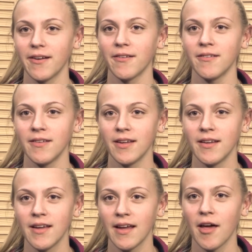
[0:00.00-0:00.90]
It'll
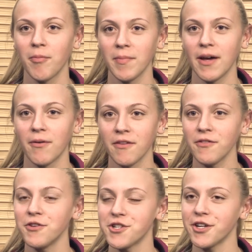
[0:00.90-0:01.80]
help me out in the
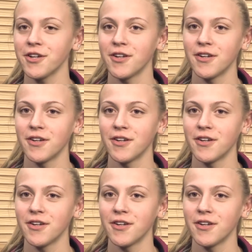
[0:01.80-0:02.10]
future.